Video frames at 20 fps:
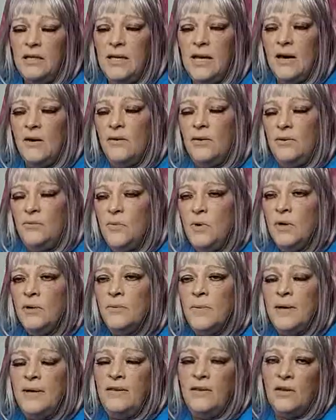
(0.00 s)
Now, in one
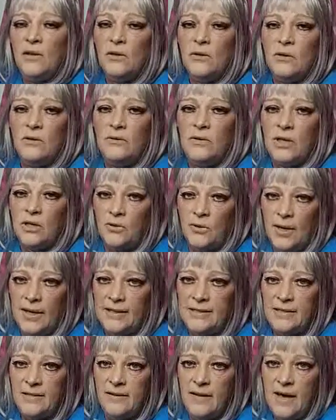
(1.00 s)
way, they're they're
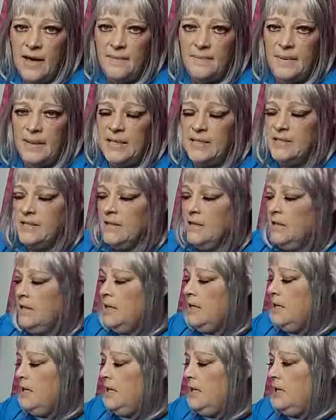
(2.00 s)
correct in that because
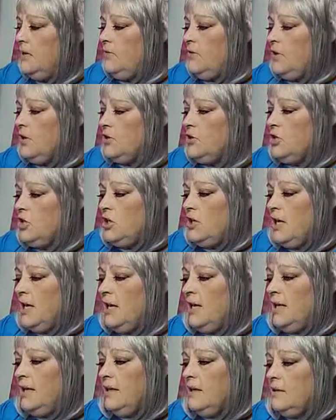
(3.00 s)
in their
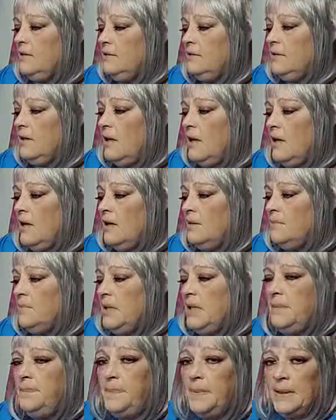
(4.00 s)
genetic uh,
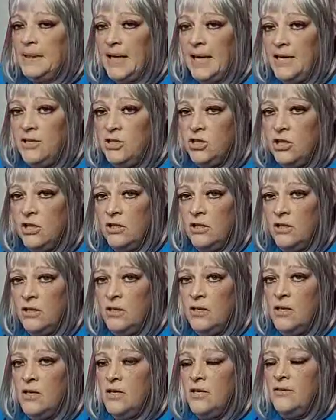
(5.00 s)
manipulation,
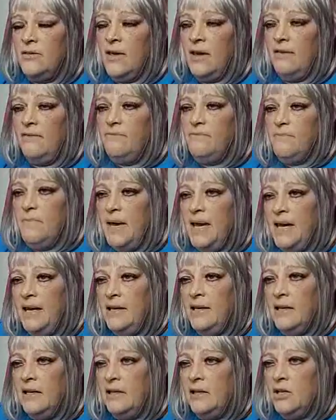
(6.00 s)
they've
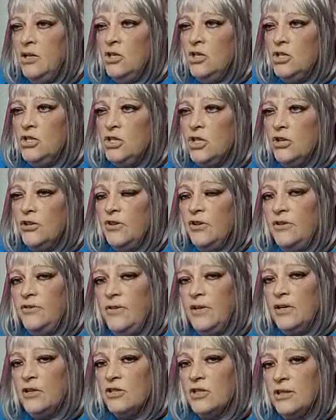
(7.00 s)
made it so that
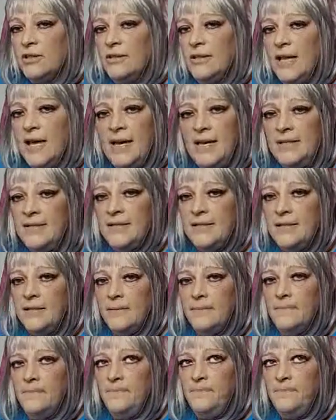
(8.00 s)
there's less